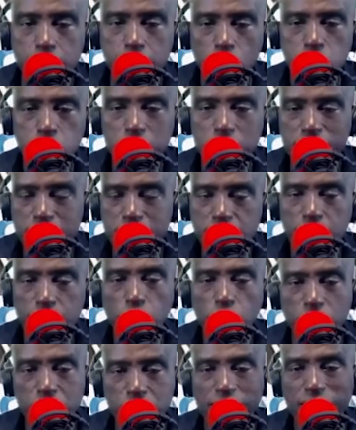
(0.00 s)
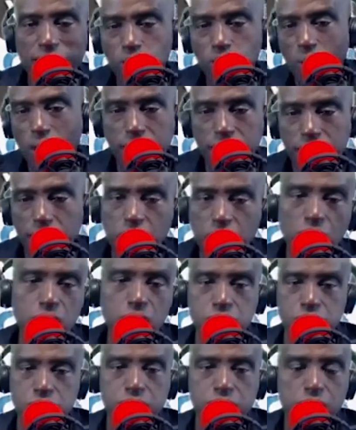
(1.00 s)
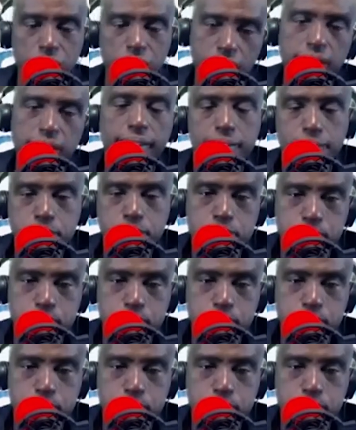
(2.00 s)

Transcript: the most evil within whatever culture they're in.